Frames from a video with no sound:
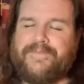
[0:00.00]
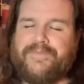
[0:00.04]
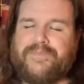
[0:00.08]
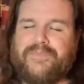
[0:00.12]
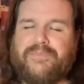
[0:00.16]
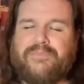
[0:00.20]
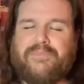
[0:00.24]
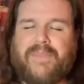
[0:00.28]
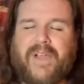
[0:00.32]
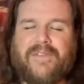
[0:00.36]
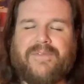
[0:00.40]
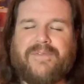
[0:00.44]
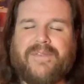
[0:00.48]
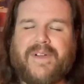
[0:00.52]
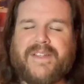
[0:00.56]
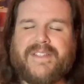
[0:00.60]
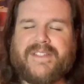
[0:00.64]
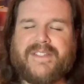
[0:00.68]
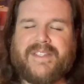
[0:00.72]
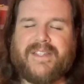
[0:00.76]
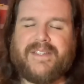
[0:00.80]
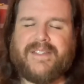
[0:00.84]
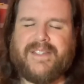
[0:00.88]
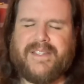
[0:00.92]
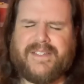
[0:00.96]
My friend
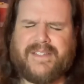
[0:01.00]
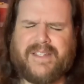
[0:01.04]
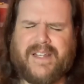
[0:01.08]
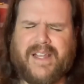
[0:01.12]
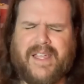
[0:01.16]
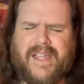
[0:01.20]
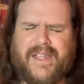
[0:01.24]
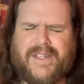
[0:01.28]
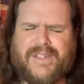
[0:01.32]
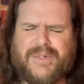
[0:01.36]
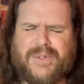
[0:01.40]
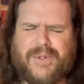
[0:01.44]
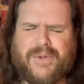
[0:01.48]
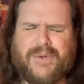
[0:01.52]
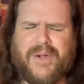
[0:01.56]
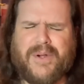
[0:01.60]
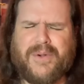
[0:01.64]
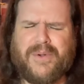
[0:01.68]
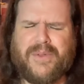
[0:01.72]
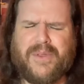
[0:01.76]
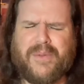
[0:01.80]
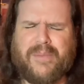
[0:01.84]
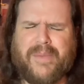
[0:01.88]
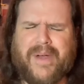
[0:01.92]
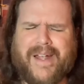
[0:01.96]
said this, and I hate to agree
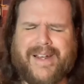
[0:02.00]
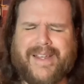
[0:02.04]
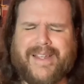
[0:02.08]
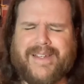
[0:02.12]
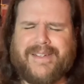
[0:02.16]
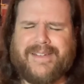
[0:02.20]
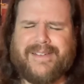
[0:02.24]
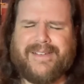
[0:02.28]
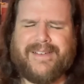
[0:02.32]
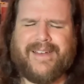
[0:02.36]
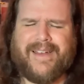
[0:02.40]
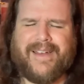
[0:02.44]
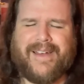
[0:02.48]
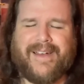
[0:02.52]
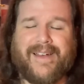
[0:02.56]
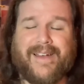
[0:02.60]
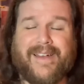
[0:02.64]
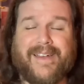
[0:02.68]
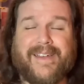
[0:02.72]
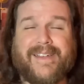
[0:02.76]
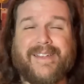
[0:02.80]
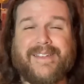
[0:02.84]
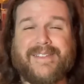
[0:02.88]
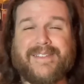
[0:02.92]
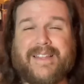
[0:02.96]
with him on it,
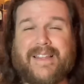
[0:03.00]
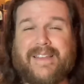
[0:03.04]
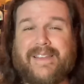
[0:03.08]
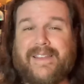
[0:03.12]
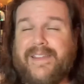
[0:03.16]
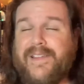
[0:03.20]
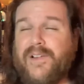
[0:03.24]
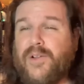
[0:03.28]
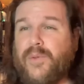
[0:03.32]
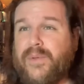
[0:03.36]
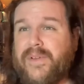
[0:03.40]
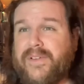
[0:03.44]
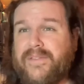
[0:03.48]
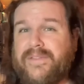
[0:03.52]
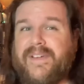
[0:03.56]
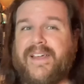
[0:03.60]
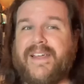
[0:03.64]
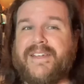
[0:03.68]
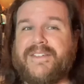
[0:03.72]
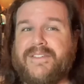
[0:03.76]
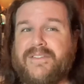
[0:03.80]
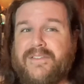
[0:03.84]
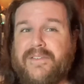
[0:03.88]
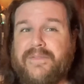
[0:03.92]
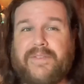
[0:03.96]
is a little bit
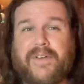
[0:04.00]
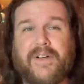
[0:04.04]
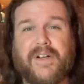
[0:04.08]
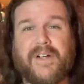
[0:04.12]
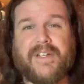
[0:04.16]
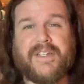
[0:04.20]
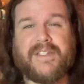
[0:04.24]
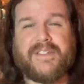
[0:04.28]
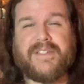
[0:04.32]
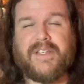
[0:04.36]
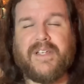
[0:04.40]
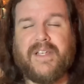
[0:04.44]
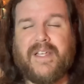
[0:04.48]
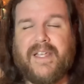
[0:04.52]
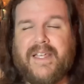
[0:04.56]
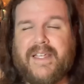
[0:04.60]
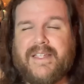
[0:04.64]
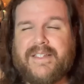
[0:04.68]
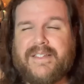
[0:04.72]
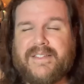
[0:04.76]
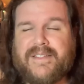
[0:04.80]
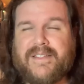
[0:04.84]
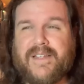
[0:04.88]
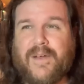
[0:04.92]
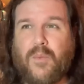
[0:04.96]
Fast and the Furious
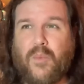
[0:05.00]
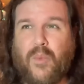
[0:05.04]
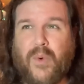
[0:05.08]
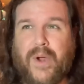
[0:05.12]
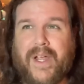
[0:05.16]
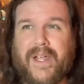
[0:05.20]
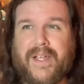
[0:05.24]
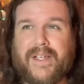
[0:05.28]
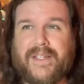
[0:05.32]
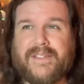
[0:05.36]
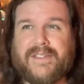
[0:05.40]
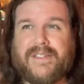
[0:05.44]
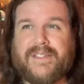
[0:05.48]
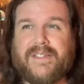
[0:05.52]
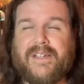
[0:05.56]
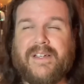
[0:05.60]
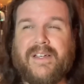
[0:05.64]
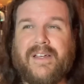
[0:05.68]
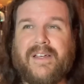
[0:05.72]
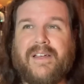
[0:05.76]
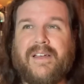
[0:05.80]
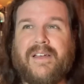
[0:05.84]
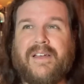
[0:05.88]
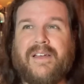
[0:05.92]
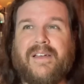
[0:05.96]
in some ways,
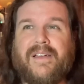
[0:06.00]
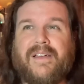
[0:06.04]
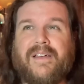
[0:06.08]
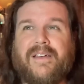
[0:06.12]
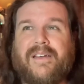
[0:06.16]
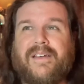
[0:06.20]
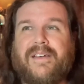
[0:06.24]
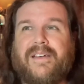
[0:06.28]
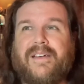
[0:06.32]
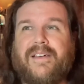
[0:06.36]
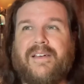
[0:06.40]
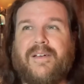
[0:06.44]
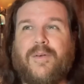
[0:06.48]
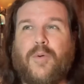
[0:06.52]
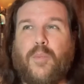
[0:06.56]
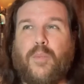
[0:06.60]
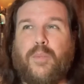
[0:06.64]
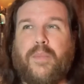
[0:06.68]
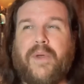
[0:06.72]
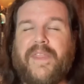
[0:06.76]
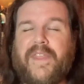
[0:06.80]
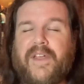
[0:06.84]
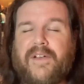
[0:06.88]
but they're